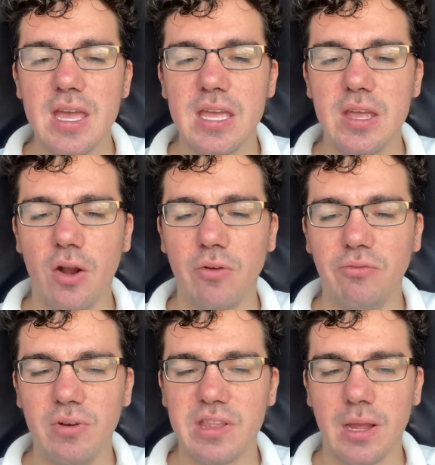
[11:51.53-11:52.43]
He heard
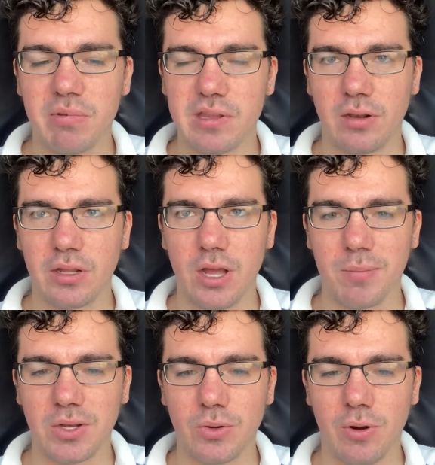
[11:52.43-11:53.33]
footsteps suddenly
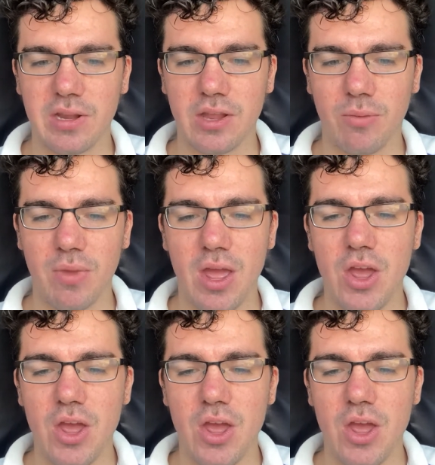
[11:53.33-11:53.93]
coming towards him.